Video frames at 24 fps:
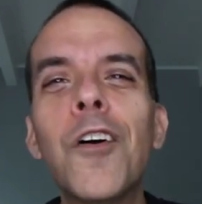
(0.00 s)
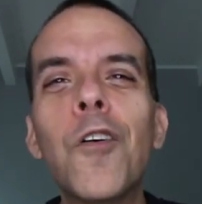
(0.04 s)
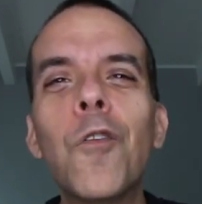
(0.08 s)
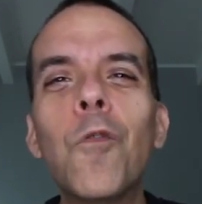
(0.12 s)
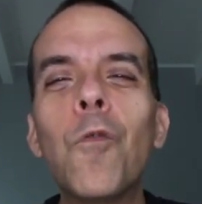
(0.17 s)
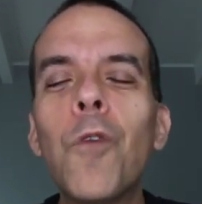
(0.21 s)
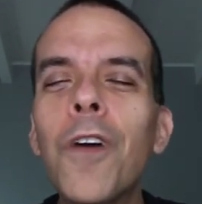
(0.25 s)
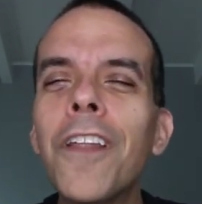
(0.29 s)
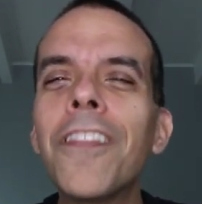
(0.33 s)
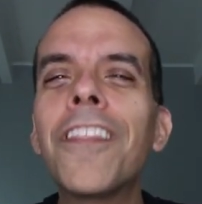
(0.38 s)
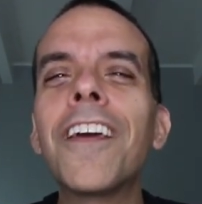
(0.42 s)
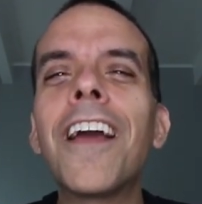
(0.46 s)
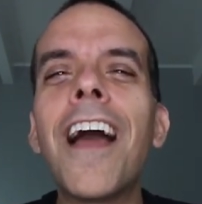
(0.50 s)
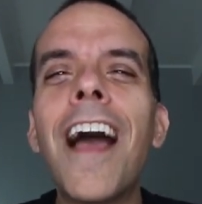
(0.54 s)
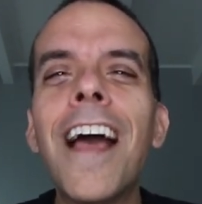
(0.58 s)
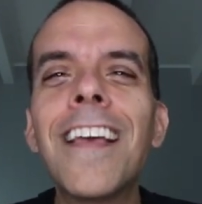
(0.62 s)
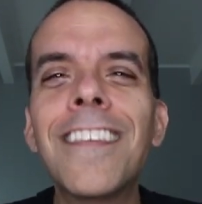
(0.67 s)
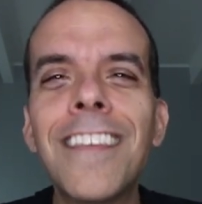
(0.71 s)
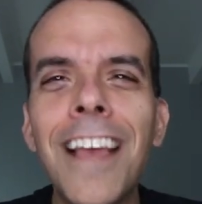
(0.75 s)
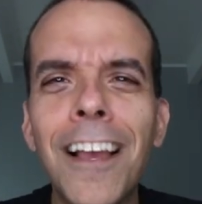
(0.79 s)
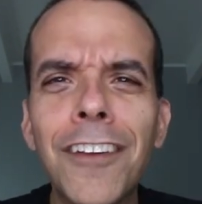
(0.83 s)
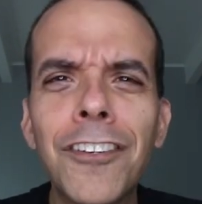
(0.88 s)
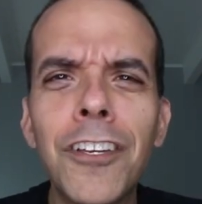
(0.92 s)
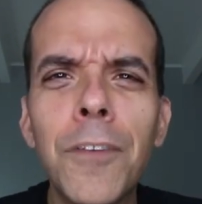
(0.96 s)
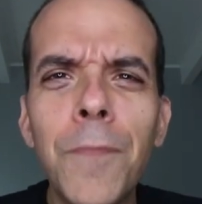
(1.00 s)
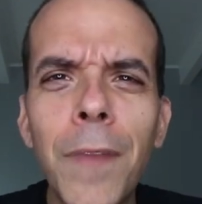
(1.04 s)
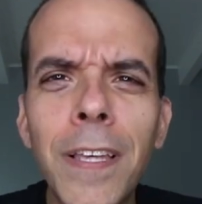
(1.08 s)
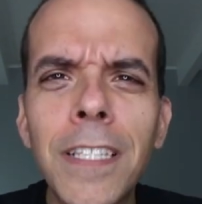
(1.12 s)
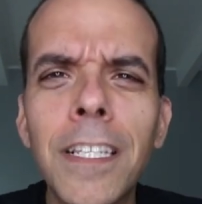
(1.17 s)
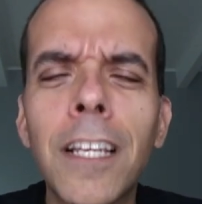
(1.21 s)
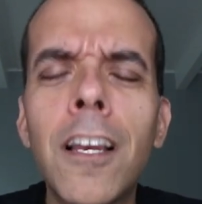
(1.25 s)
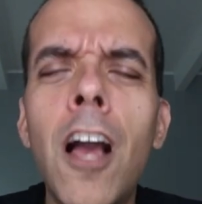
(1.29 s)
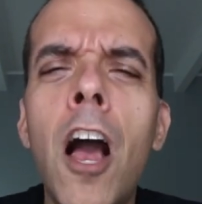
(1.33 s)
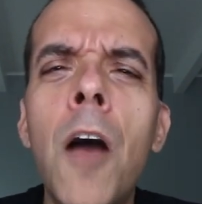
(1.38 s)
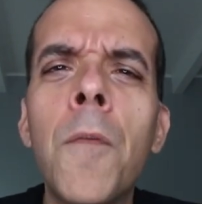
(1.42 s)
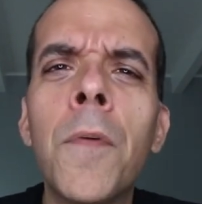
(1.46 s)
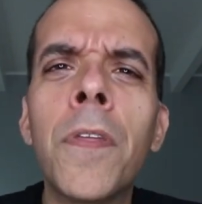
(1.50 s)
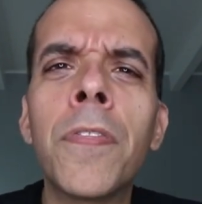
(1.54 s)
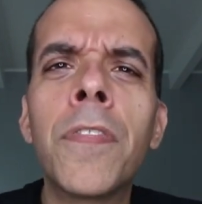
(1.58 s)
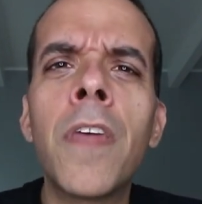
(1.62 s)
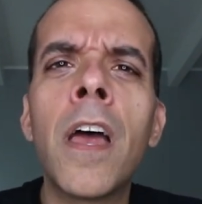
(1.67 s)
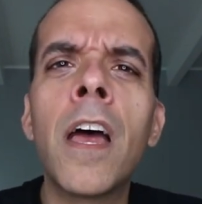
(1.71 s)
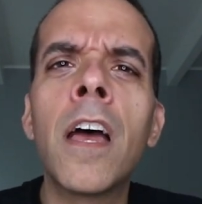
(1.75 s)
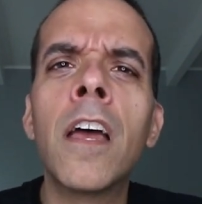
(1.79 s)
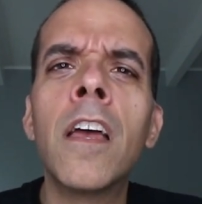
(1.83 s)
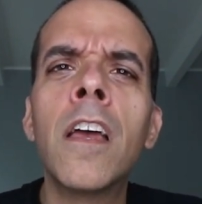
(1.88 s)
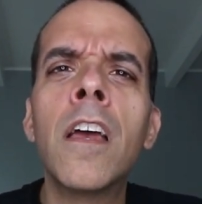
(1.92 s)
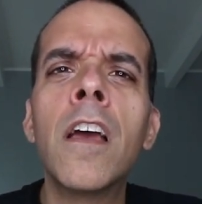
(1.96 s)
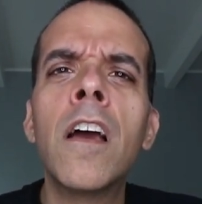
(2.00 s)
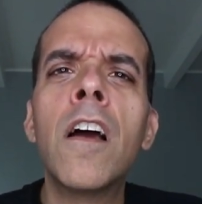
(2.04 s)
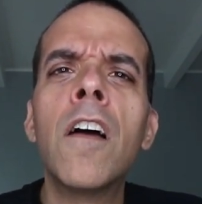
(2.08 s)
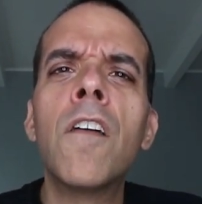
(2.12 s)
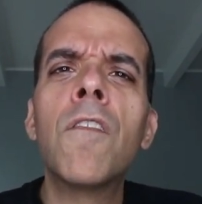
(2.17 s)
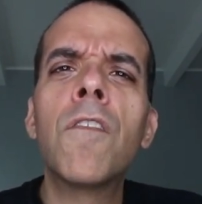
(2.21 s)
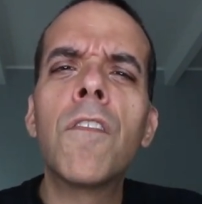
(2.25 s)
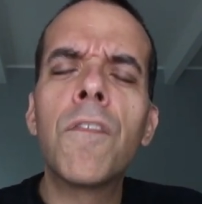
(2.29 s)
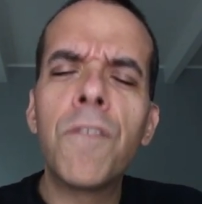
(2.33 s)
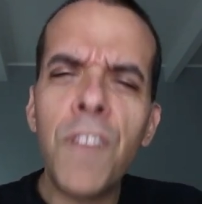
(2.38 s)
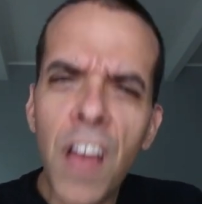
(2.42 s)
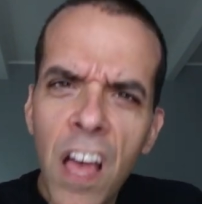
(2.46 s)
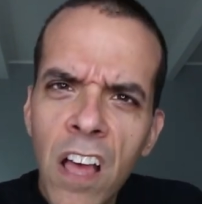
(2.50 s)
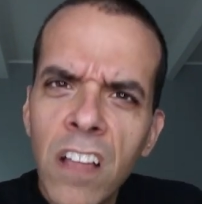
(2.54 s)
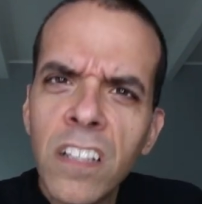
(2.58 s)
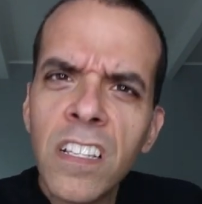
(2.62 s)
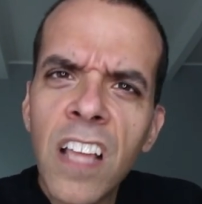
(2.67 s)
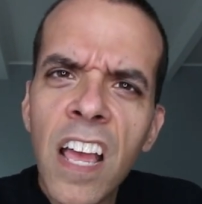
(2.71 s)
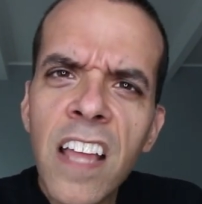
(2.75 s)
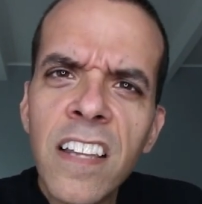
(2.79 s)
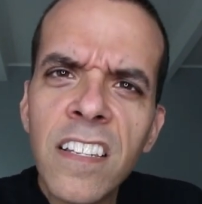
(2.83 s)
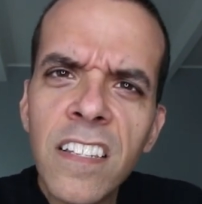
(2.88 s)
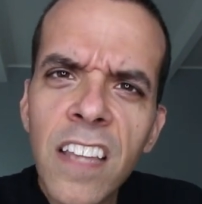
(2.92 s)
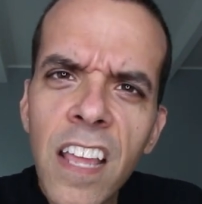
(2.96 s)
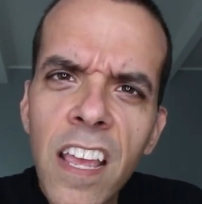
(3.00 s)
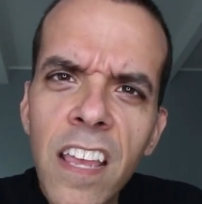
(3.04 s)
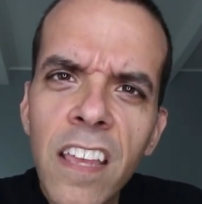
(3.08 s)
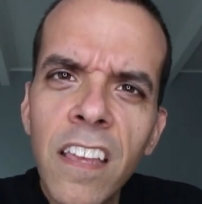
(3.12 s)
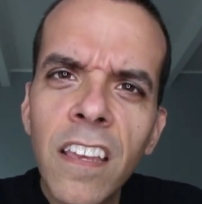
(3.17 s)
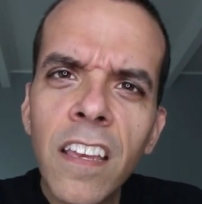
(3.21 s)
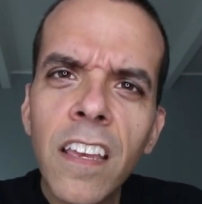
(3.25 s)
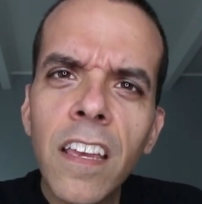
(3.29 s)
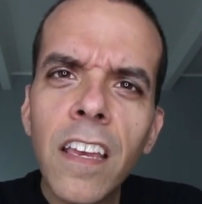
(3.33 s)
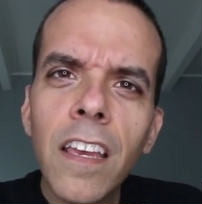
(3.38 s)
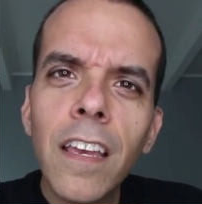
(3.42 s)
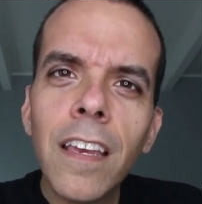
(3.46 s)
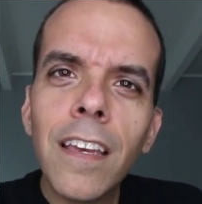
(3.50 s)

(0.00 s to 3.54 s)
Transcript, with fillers: one of the guys actually makes a comment that for Valentine's Day,